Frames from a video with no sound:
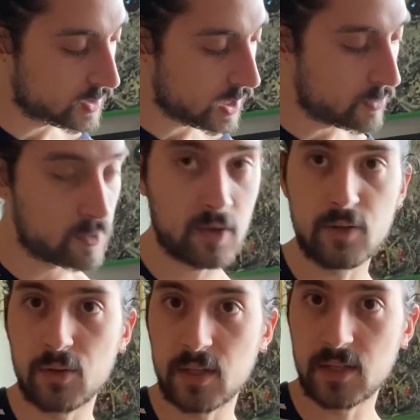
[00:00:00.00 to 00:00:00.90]
and we're gonna
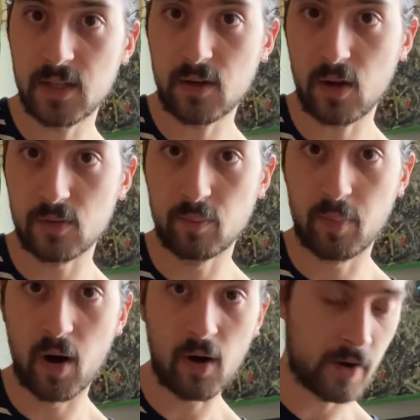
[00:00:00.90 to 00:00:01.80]
do this thing called
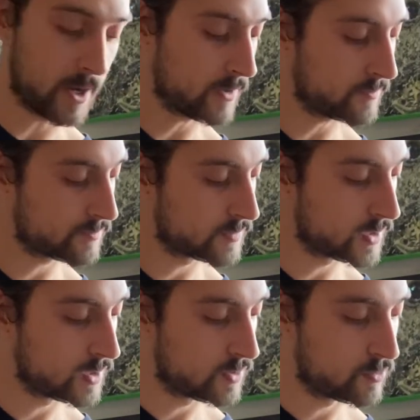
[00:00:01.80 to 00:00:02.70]
barring,
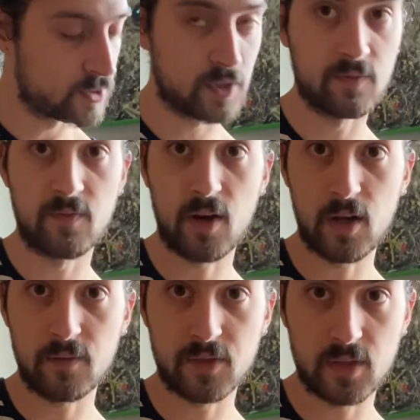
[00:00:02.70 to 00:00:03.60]
which
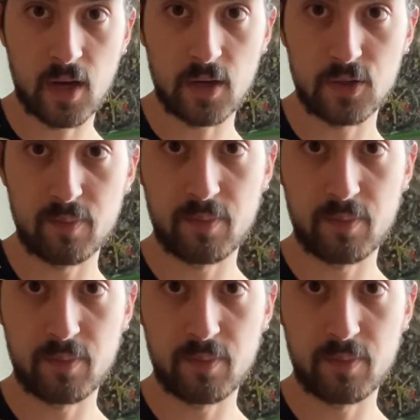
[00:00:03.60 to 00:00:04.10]
involves us